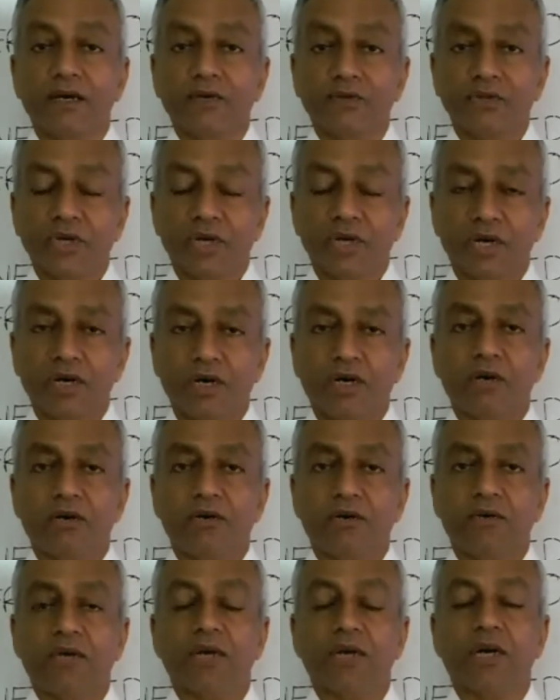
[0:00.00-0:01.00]
the
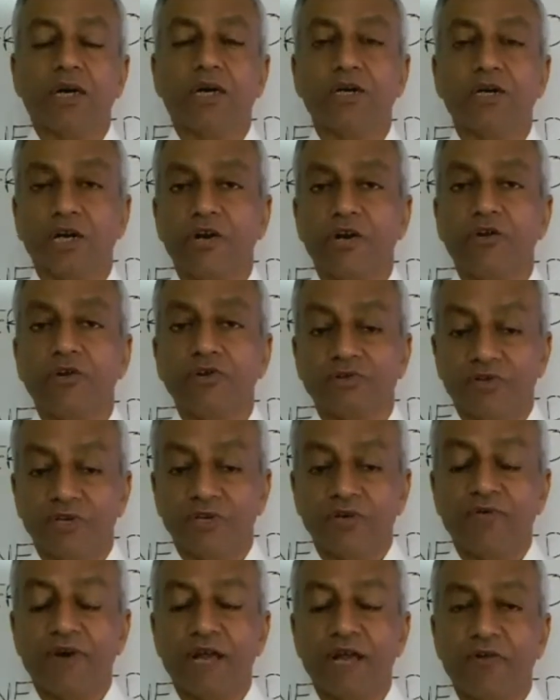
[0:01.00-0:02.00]
continuous
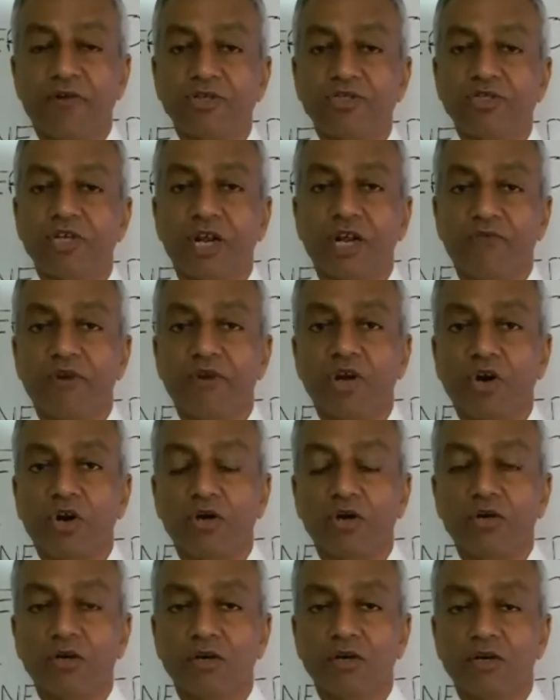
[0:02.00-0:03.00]
evaluation every
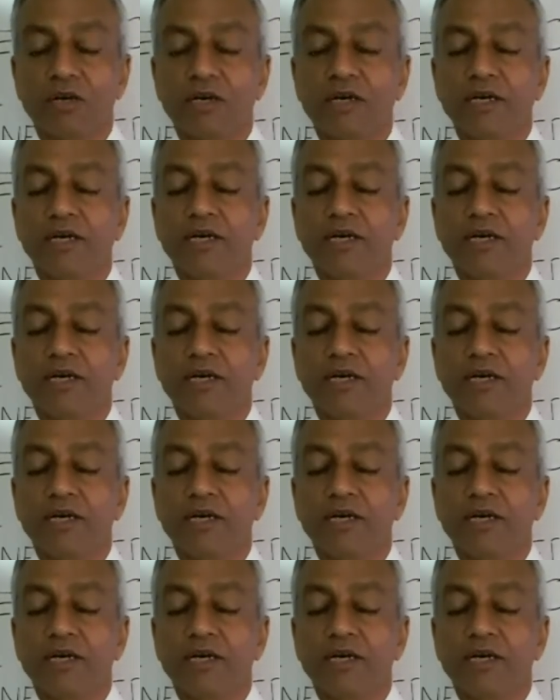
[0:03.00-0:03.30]
quarter,